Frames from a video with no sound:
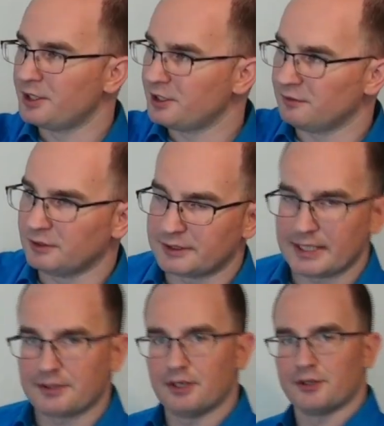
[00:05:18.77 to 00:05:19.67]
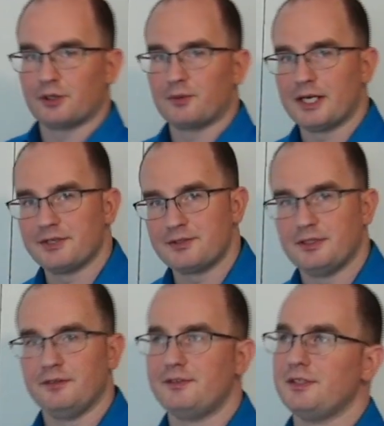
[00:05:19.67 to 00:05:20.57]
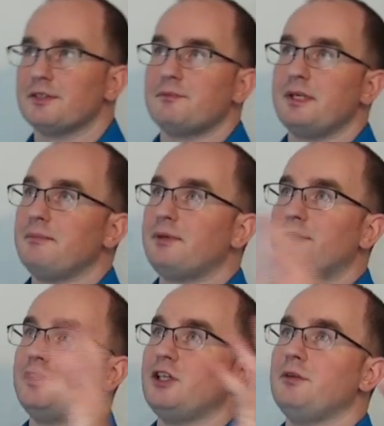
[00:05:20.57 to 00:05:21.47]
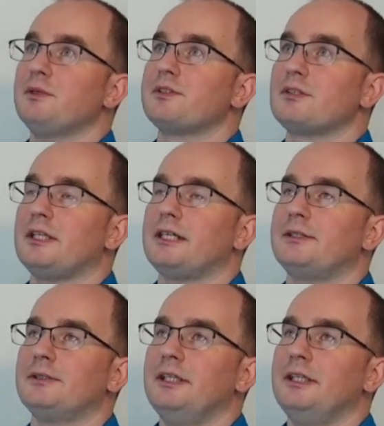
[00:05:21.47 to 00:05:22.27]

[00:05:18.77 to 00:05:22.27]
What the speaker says: You've looked out on the horizon and you've seen this big puffy cumulus cloud,